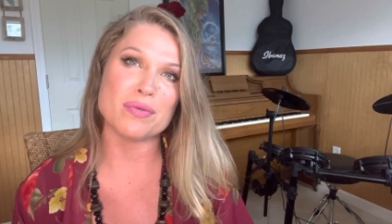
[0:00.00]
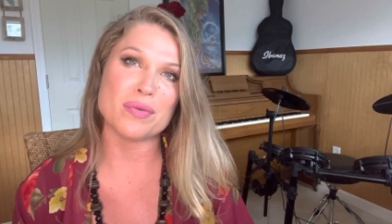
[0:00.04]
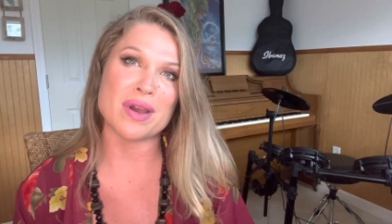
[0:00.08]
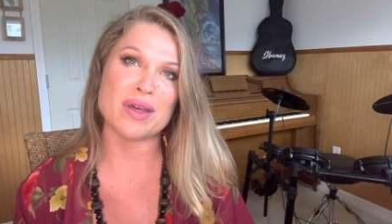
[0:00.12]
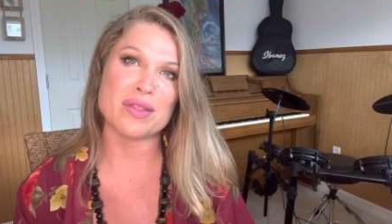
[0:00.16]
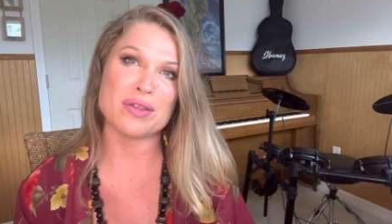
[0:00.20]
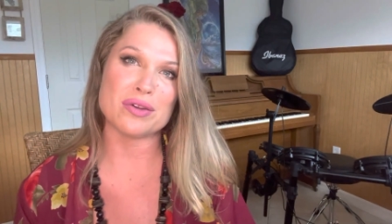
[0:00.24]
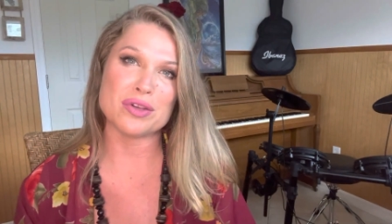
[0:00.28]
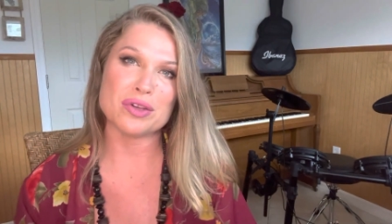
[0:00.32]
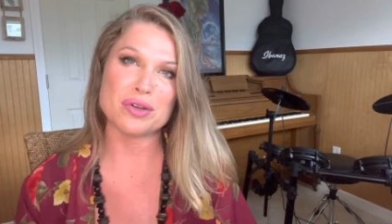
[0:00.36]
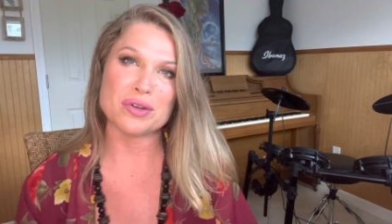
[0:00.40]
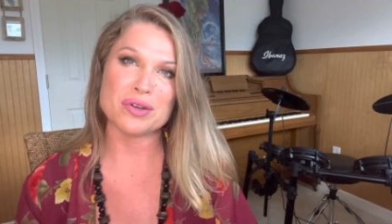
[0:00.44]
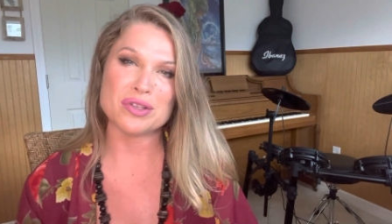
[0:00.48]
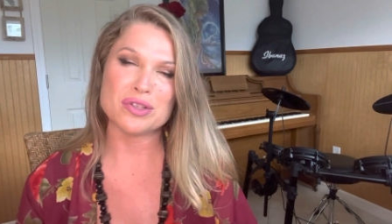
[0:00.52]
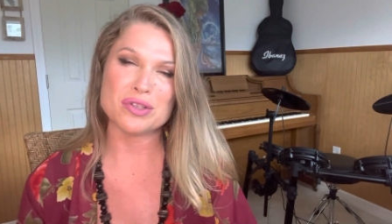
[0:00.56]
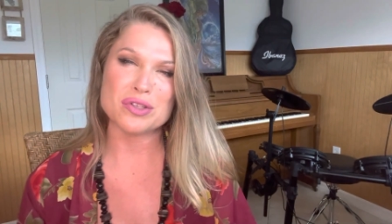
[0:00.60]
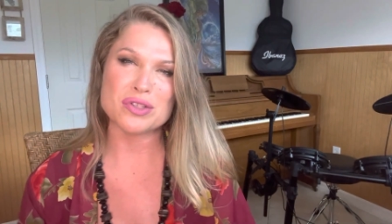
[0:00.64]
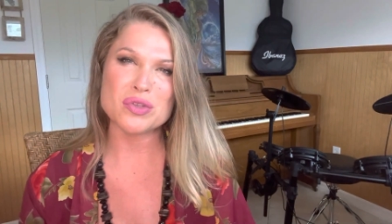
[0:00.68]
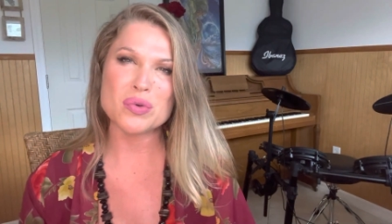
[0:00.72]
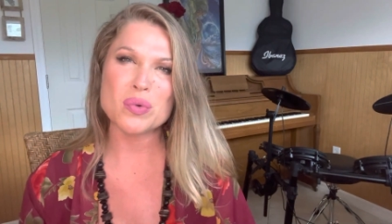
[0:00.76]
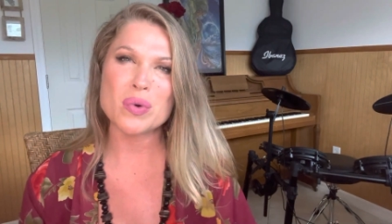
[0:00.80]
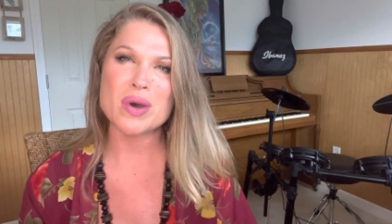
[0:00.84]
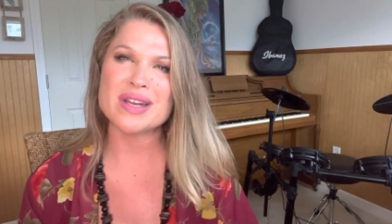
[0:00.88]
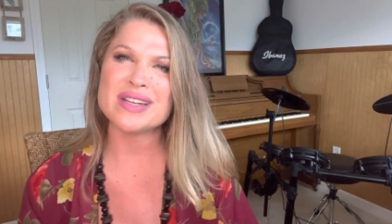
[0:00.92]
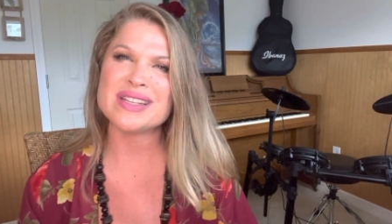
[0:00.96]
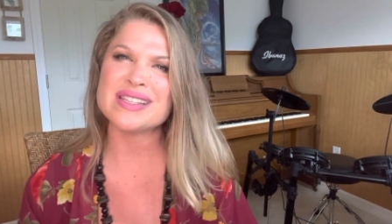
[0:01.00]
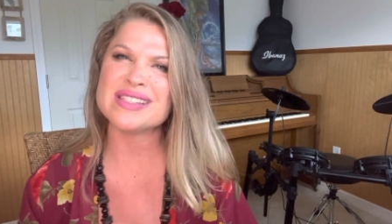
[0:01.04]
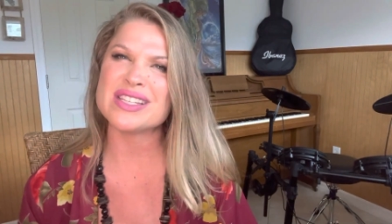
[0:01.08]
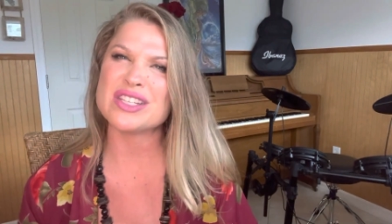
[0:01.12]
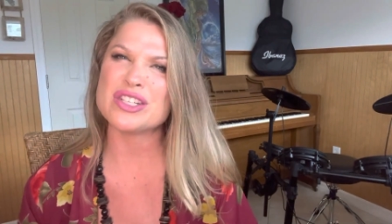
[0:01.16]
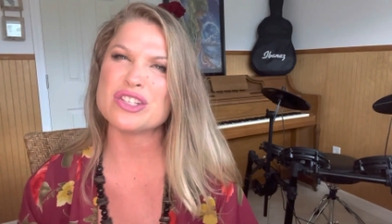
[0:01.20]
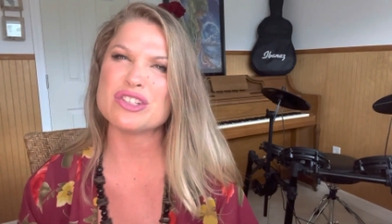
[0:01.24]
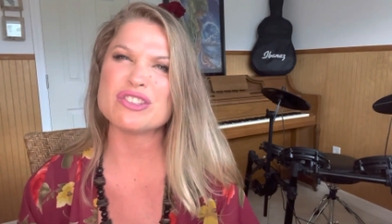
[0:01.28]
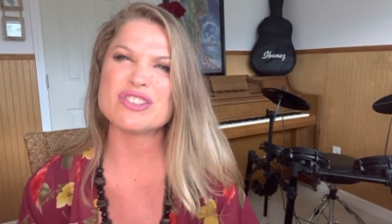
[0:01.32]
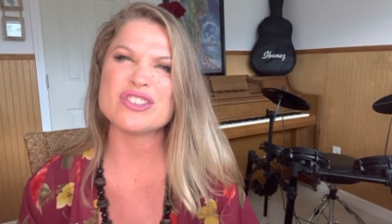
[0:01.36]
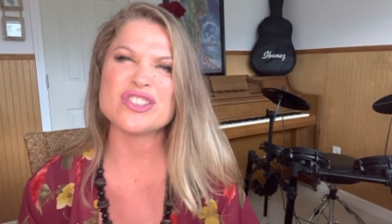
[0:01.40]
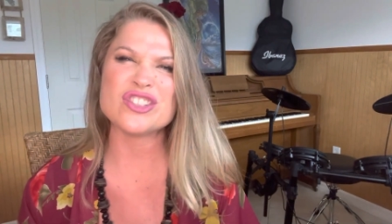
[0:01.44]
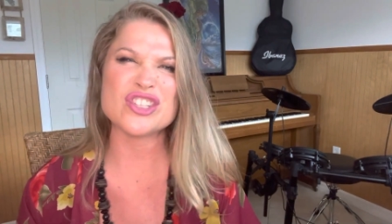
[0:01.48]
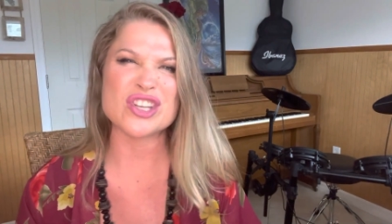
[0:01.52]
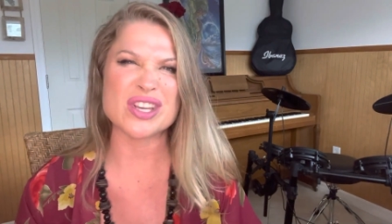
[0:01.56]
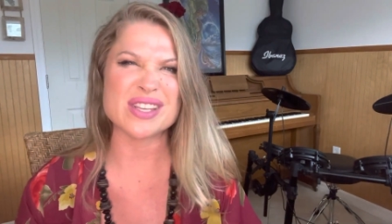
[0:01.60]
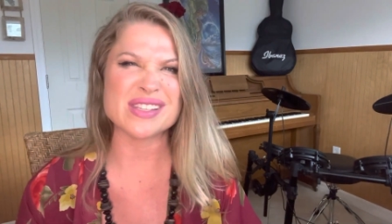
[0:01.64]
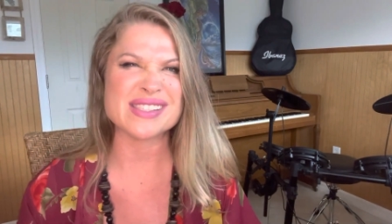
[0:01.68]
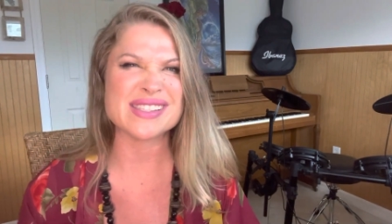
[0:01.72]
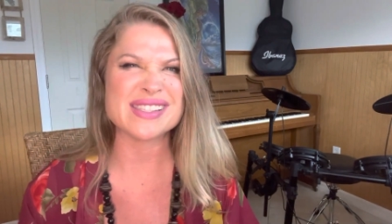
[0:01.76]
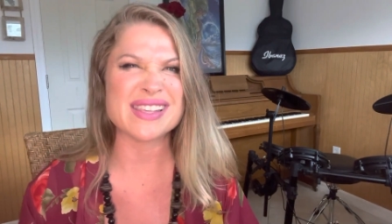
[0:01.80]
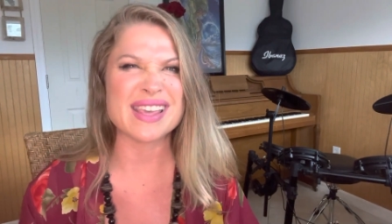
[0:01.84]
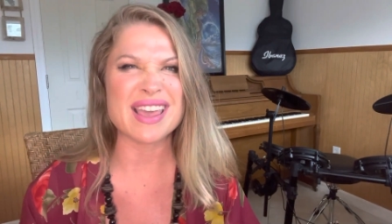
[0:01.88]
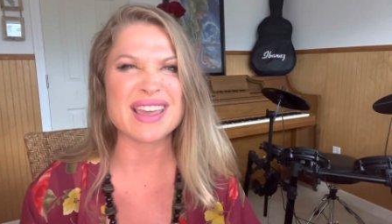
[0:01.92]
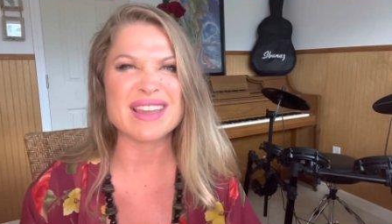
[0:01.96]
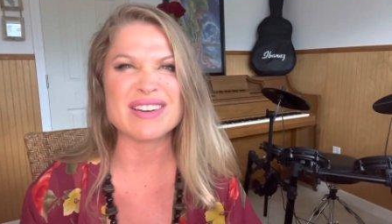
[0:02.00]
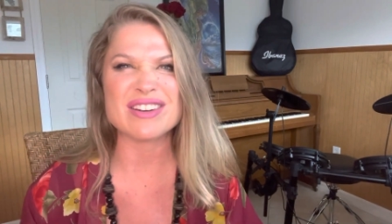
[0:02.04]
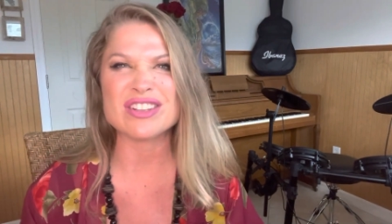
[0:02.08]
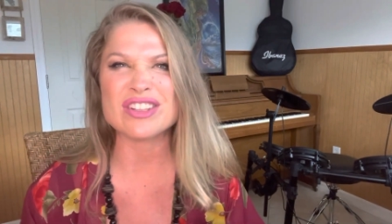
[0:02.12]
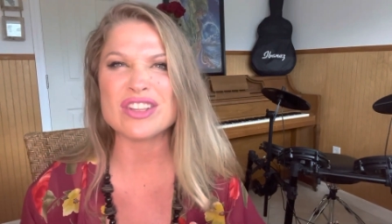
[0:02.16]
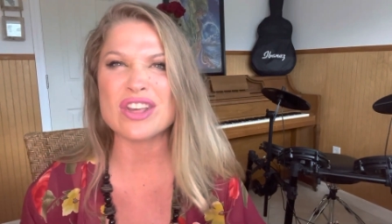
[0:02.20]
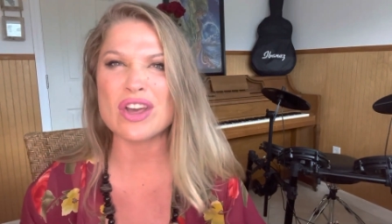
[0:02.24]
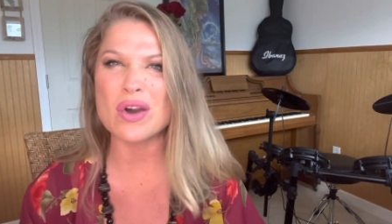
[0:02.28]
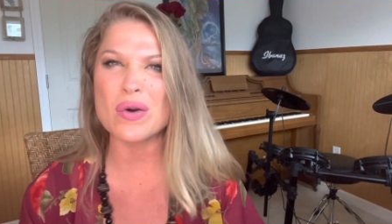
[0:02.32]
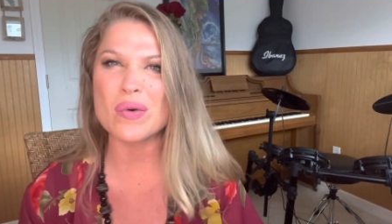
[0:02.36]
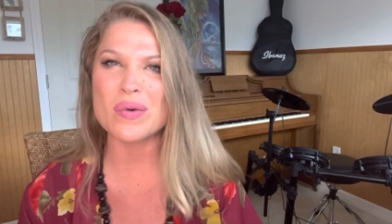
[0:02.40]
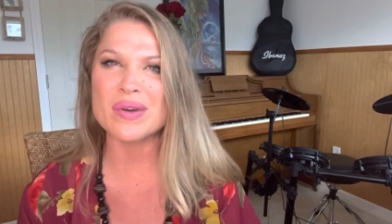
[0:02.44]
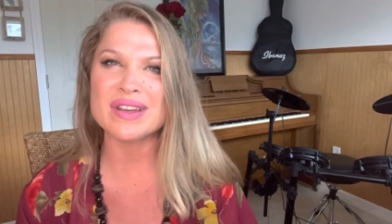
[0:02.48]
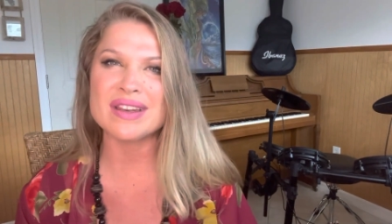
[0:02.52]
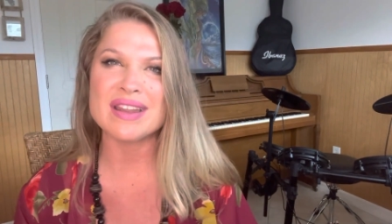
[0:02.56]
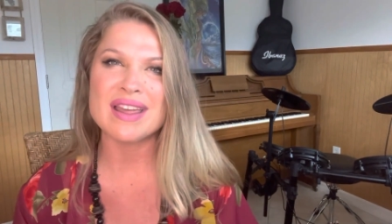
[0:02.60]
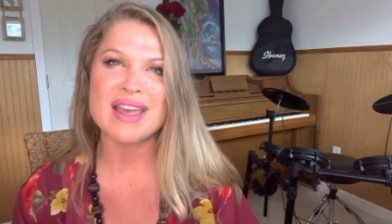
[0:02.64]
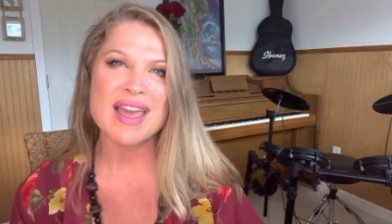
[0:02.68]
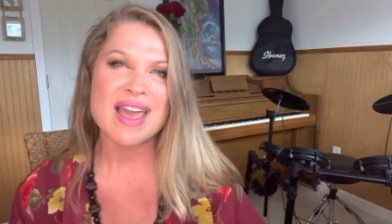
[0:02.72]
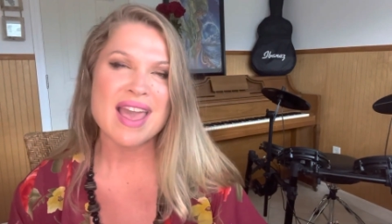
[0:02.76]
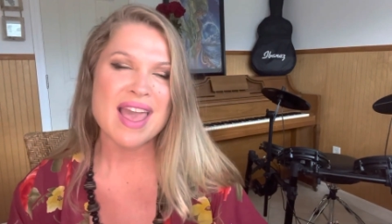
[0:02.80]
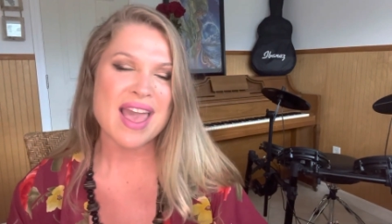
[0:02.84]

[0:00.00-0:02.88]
whether you're in your 20s and you're just getting going